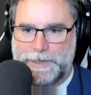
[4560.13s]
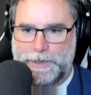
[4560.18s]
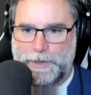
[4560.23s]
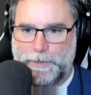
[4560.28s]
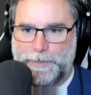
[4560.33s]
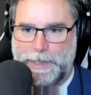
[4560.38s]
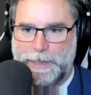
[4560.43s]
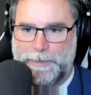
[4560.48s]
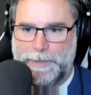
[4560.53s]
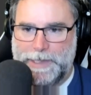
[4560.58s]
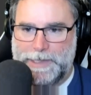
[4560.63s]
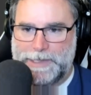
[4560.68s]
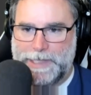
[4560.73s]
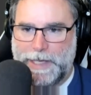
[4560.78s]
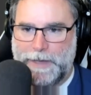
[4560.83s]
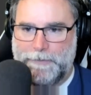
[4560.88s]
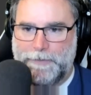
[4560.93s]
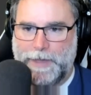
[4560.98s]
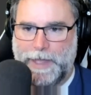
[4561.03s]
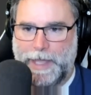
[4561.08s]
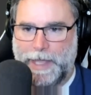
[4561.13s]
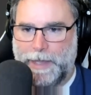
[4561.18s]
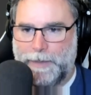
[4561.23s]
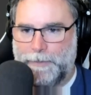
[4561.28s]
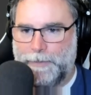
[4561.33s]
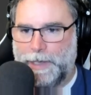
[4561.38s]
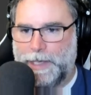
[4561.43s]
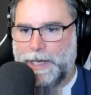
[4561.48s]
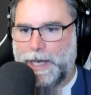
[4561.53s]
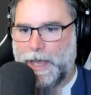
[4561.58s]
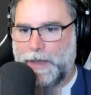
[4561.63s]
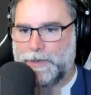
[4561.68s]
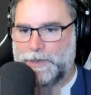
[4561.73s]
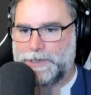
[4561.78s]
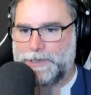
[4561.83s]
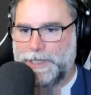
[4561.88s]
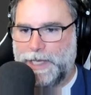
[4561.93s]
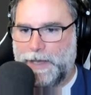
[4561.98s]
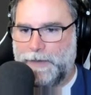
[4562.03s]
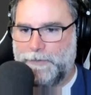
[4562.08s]
BP save game, and now
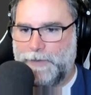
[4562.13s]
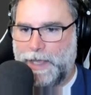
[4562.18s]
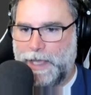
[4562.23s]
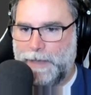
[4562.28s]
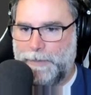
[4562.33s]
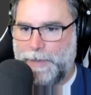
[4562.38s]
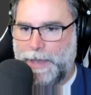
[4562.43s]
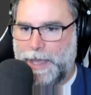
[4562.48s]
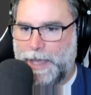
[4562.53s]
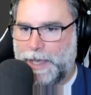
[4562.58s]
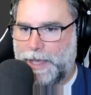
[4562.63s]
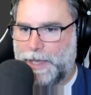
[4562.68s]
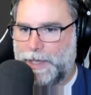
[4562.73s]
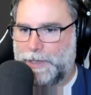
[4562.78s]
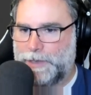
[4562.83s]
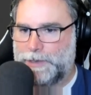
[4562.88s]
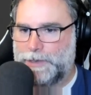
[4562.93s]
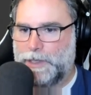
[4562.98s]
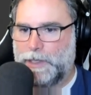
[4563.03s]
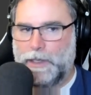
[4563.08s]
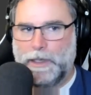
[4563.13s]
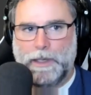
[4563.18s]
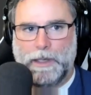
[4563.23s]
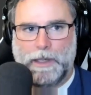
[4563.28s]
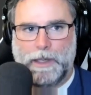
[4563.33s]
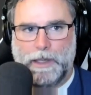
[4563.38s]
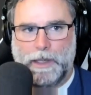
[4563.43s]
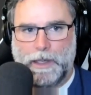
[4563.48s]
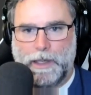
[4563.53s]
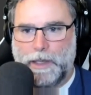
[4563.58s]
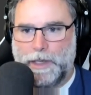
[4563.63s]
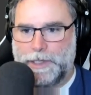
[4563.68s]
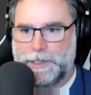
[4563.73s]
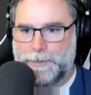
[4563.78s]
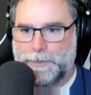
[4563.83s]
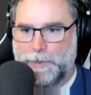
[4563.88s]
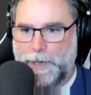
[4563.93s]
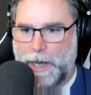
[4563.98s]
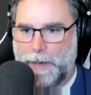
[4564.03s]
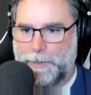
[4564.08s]
save game has its
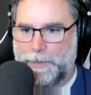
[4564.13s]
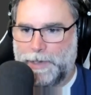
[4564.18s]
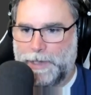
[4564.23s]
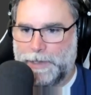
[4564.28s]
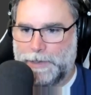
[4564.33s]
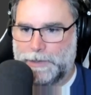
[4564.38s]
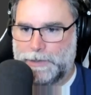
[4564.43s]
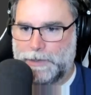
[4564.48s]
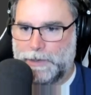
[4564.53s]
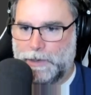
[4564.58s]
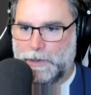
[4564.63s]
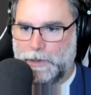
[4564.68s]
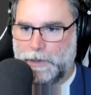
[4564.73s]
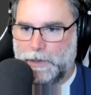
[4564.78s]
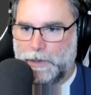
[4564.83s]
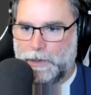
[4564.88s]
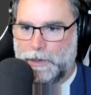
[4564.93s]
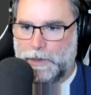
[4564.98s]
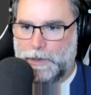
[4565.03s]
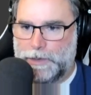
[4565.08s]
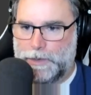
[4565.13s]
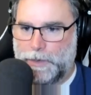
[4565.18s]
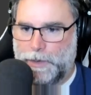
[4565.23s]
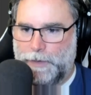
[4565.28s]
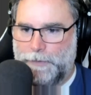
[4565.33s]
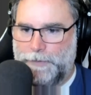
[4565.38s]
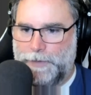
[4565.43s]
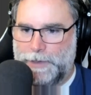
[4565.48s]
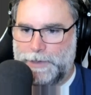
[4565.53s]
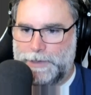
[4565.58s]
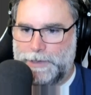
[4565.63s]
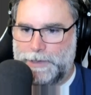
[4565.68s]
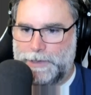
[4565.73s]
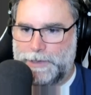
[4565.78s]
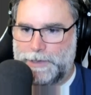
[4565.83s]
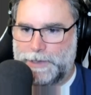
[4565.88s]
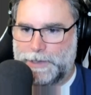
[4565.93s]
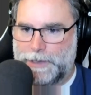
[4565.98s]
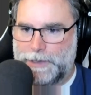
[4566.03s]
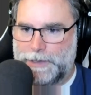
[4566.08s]
properties. So if this is
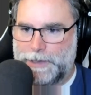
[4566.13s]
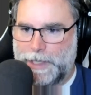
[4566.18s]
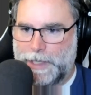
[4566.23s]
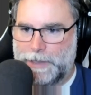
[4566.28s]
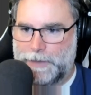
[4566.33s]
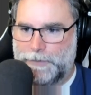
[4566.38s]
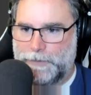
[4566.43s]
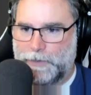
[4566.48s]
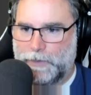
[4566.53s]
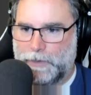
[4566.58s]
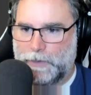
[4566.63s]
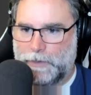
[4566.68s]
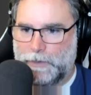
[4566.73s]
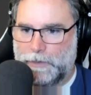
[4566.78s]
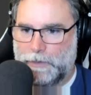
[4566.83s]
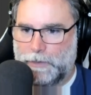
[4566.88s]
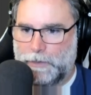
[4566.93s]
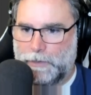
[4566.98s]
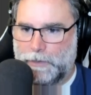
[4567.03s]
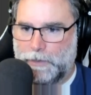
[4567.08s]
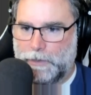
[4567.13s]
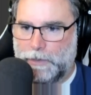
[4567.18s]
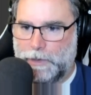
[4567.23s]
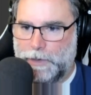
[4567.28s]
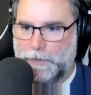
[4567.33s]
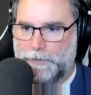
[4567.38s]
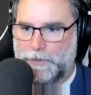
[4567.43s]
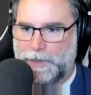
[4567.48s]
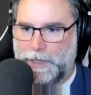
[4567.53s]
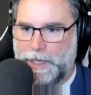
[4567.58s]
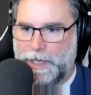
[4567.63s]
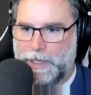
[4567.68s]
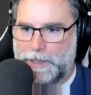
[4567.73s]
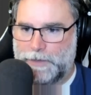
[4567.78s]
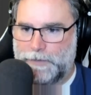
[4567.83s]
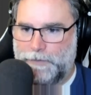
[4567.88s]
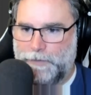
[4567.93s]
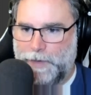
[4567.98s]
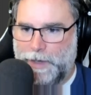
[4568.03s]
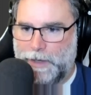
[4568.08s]
successful, if the
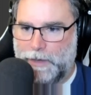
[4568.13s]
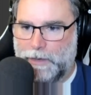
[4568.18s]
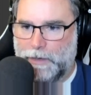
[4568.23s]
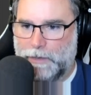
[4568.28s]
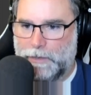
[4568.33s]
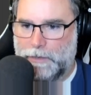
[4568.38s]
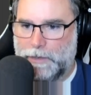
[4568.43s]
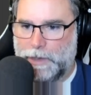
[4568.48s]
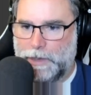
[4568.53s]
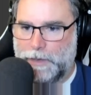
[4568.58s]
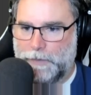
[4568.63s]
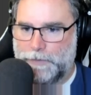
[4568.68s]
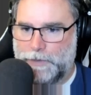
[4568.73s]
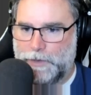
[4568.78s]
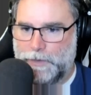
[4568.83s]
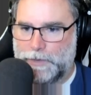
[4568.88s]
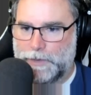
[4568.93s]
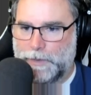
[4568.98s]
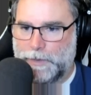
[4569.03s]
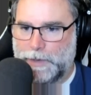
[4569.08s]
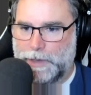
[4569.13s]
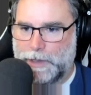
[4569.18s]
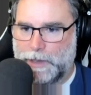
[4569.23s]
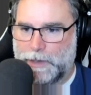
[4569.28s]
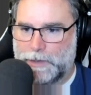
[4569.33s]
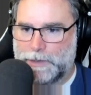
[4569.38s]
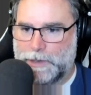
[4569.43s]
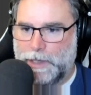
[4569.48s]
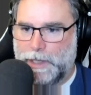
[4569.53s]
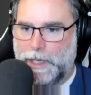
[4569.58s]
cast failed, I might have to do something else.